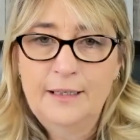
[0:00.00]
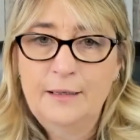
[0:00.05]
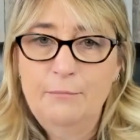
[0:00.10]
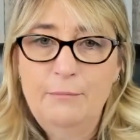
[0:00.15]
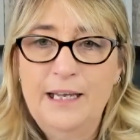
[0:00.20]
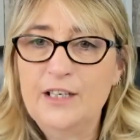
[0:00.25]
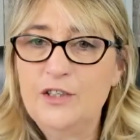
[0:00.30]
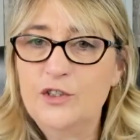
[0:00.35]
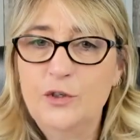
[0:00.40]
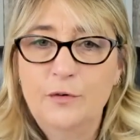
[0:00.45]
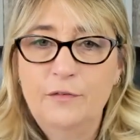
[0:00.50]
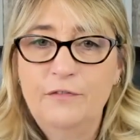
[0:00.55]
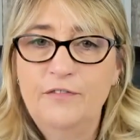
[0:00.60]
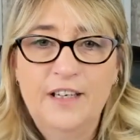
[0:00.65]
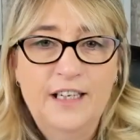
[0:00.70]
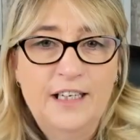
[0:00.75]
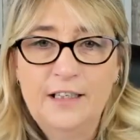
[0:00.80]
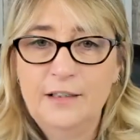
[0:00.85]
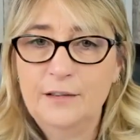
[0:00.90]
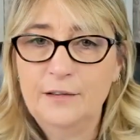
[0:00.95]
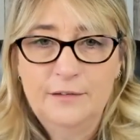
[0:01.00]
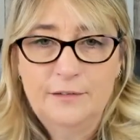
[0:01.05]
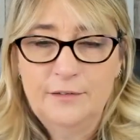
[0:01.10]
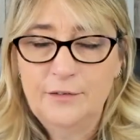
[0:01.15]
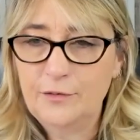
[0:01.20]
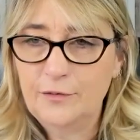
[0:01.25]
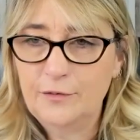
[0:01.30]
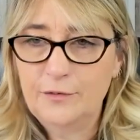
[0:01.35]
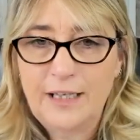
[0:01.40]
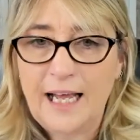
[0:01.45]
makes you feel
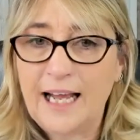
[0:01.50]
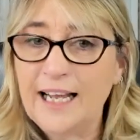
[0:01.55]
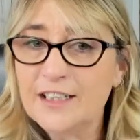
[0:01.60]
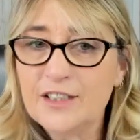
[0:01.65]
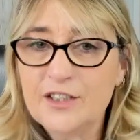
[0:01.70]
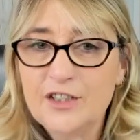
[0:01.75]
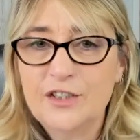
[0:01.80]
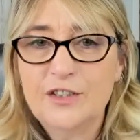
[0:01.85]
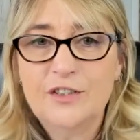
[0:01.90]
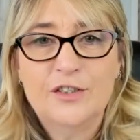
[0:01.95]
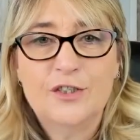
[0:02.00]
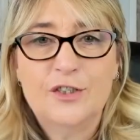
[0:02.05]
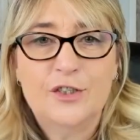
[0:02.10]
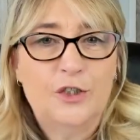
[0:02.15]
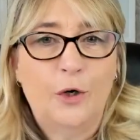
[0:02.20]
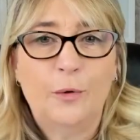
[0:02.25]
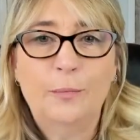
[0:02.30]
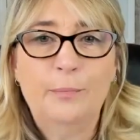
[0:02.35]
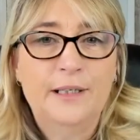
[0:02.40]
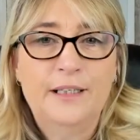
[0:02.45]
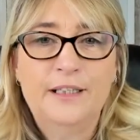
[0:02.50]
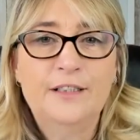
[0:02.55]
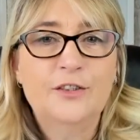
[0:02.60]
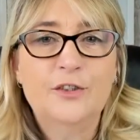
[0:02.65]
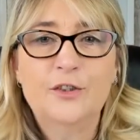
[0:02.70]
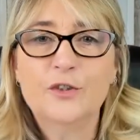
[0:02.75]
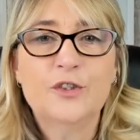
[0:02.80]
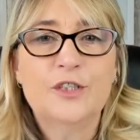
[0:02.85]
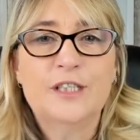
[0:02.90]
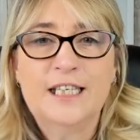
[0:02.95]
anxious. Shopping
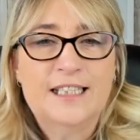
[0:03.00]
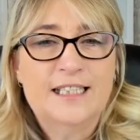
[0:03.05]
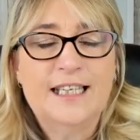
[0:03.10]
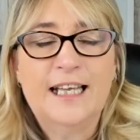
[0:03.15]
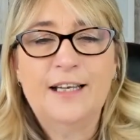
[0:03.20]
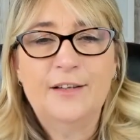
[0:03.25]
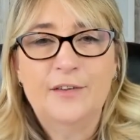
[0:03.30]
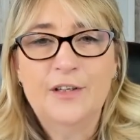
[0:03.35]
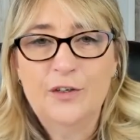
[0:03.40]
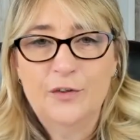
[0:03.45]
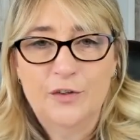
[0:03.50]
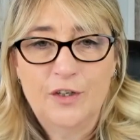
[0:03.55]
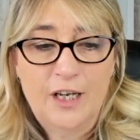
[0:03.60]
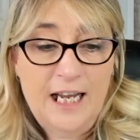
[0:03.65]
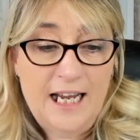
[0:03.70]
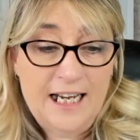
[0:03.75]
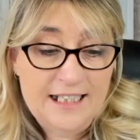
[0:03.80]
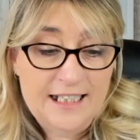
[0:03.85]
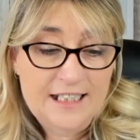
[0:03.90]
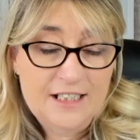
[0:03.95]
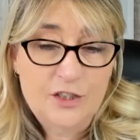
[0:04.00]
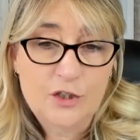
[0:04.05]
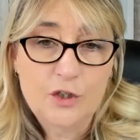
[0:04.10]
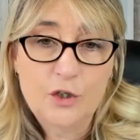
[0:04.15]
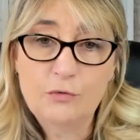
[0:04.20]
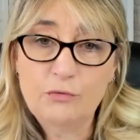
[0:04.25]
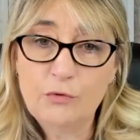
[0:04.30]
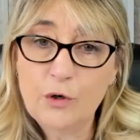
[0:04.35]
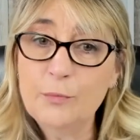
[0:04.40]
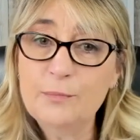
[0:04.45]
does this, that, and the other. And it's
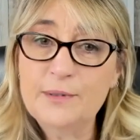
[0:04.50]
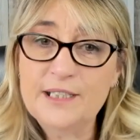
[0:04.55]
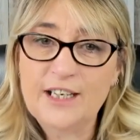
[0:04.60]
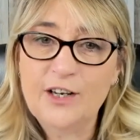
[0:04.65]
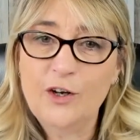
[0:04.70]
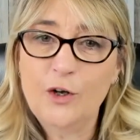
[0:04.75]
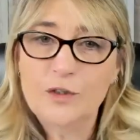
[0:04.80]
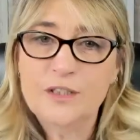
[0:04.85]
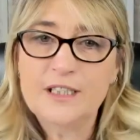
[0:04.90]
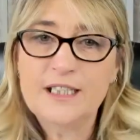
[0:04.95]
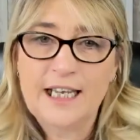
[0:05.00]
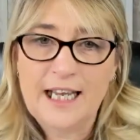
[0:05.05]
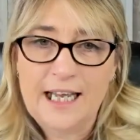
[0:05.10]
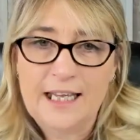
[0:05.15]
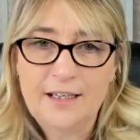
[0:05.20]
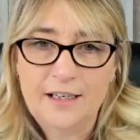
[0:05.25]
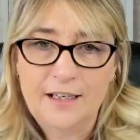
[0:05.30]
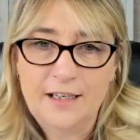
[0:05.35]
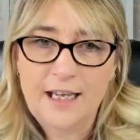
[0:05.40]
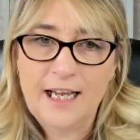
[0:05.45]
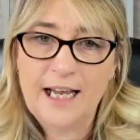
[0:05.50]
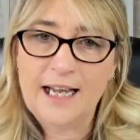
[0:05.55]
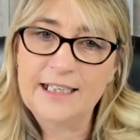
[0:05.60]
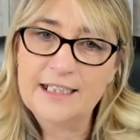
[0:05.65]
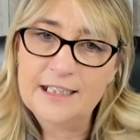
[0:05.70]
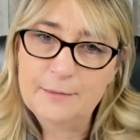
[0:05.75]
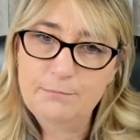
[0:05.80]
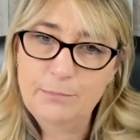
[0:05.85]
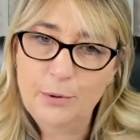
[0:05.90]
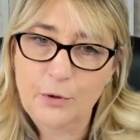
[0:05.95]
grouped it all together and
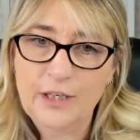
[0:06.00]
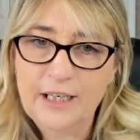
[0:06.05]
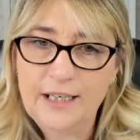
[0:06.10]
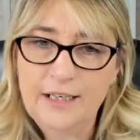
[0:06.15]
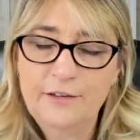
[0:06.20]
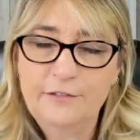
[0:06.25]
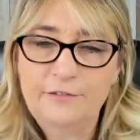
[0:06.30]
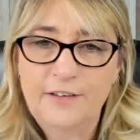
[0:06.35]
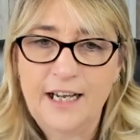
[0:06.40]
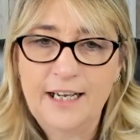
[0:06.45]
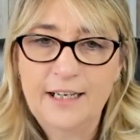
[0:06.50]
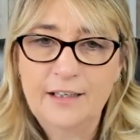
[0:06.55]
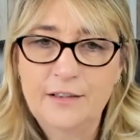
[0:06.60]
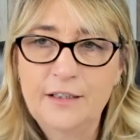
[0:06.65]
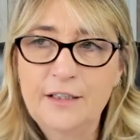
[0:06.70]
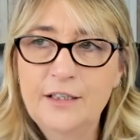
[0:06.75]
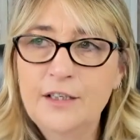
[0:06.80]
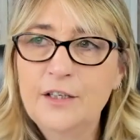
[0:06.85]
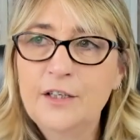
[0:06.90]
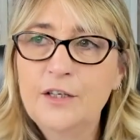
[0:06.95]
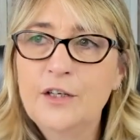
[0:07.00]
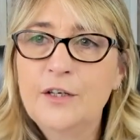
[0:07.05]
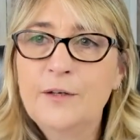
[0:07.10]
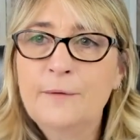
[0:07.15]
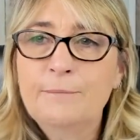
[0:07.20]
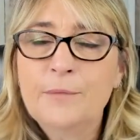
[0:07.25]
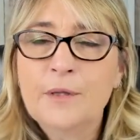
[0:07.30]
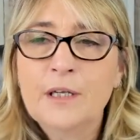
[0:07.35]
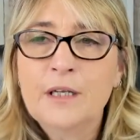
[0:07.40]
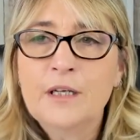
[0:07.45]
it's put it in a file.
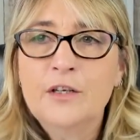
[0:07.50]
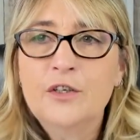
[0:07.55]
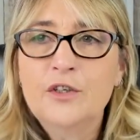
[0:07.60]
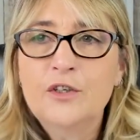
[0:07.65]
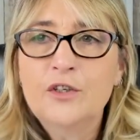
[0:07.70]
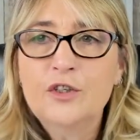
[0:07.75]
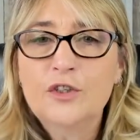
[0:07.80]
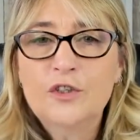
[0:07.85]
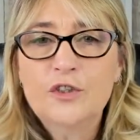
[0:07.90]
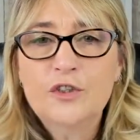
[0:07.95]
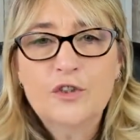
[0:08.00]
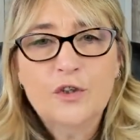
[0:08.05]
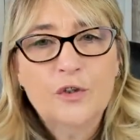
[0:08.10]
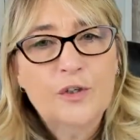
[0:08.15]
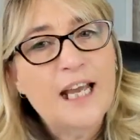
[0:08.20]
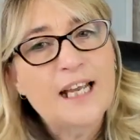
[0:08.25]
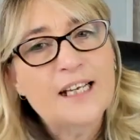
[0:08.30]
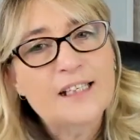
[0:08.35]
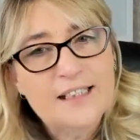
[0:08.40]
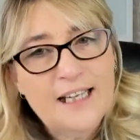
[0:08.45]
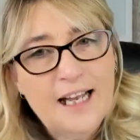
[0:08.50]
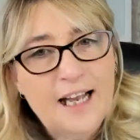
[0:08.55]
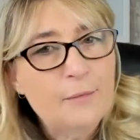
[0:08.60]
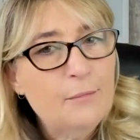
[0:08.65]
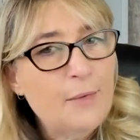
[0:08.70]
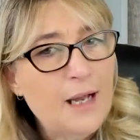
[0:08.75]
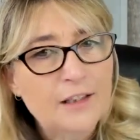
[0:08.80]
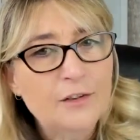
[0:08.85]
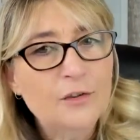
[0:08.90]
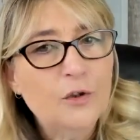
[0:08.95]
So next time
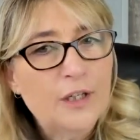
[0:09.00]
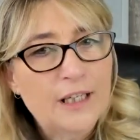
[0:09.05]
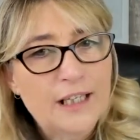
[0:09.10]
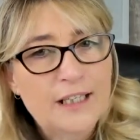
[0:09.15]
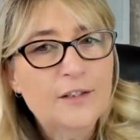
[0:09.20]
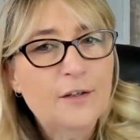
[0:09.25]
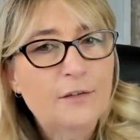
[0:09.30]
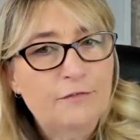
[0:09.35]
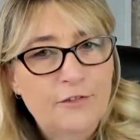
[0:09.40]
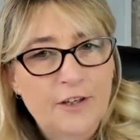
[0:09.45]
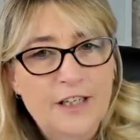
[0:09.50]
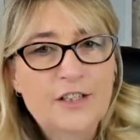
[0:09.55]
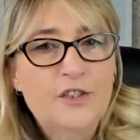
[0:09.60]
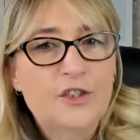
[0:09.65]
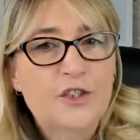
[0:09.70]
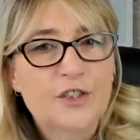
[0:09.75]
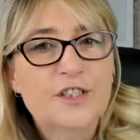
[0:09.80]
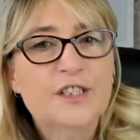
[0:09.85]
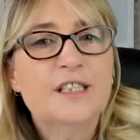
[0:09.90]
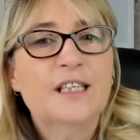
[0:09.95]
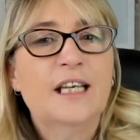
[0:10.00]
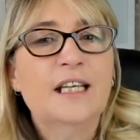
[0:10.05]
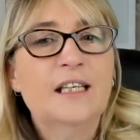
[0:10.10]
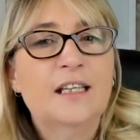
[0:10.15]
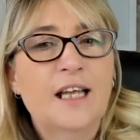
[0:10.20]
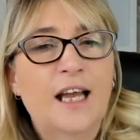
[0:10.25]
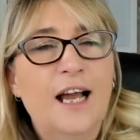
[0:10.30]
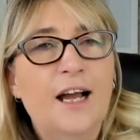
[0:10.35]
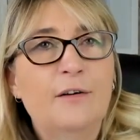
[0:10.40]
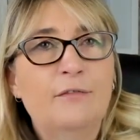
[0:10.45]
I look in the fridge and see
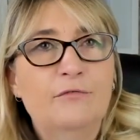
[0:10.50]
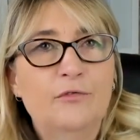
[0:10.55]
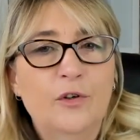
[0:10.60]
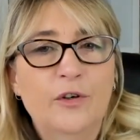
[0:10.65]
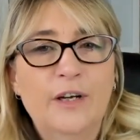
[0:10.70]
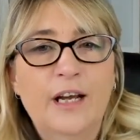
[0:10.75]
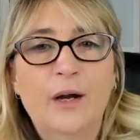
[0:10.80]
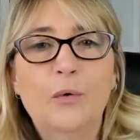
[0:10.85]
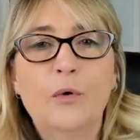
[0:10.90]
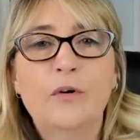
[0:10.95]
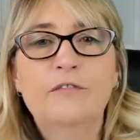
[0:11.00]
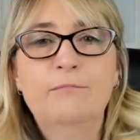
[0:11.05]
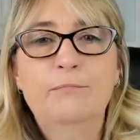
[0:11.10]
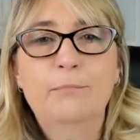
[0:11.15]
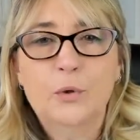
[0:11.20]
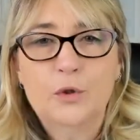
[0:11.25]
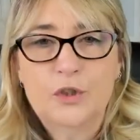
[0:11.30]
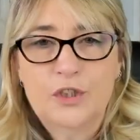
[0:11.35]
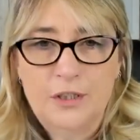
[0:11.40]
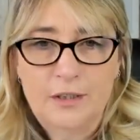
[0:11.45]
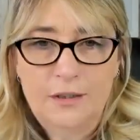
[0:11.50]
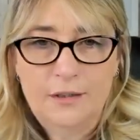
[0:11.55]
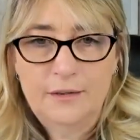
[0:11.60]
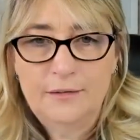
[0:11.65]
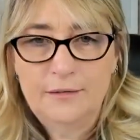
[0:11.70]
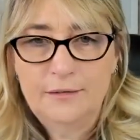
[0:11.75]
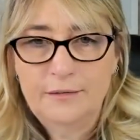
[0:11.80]
that I've run out of butter,